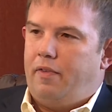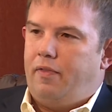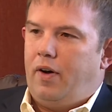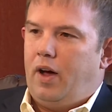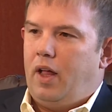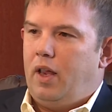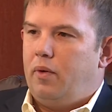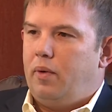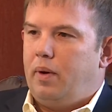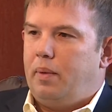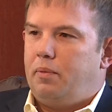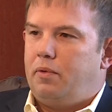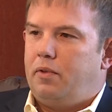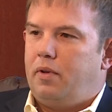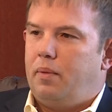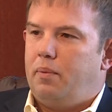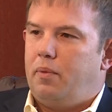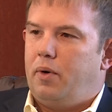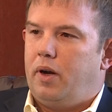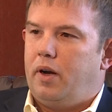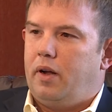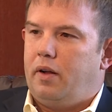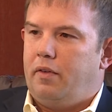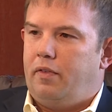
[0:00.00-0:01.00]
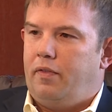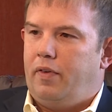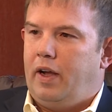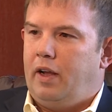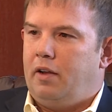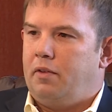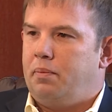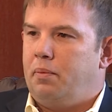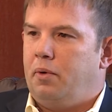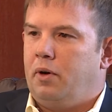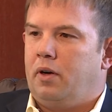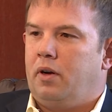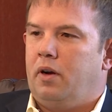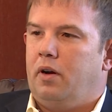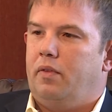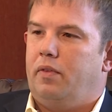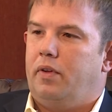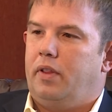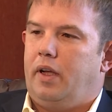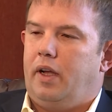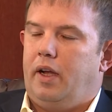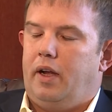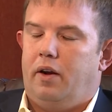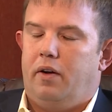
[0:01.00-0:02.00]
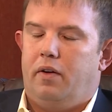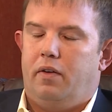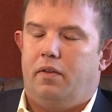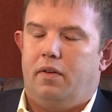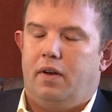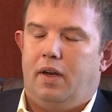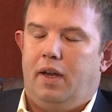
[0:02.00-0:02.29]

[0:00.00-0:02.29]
follow him somewhat on Facebook over the years.